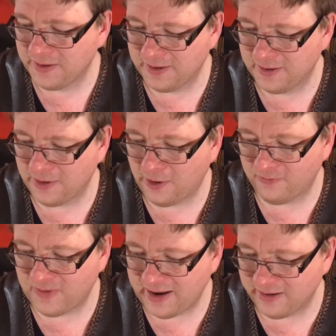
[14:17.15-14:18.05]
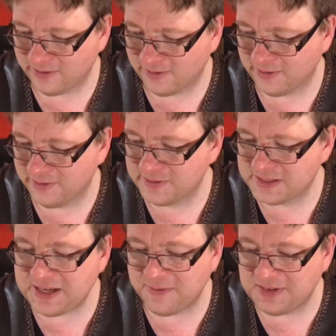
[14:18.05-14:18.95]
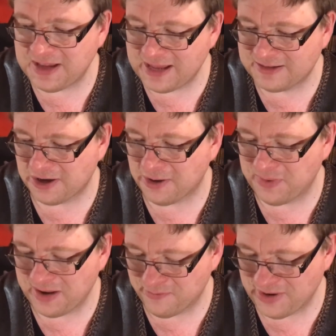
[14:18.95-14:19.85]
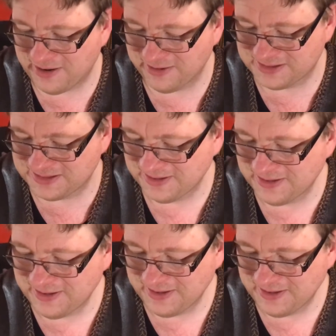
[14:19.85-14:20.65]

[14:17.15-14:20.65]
on vinyl, 78 RPM records,